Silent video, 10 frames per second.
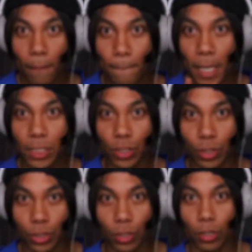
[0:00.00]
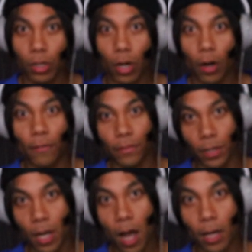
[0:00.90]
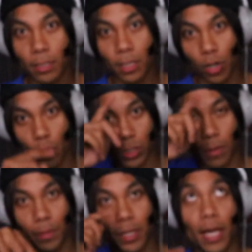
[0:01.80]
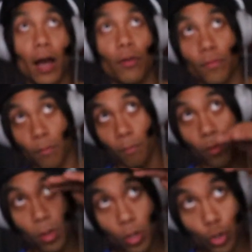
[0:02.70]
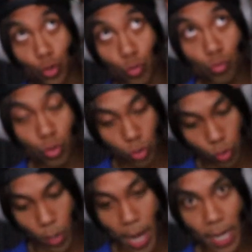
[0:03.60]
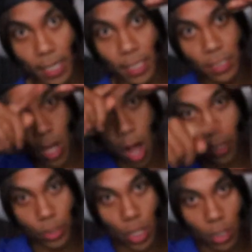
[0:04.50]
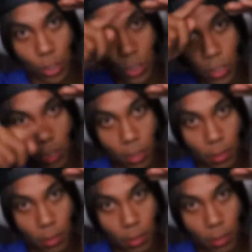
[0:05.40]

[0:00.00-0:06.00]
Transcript: messenger of the gods that goes up and down from Zeus to Hades untouched.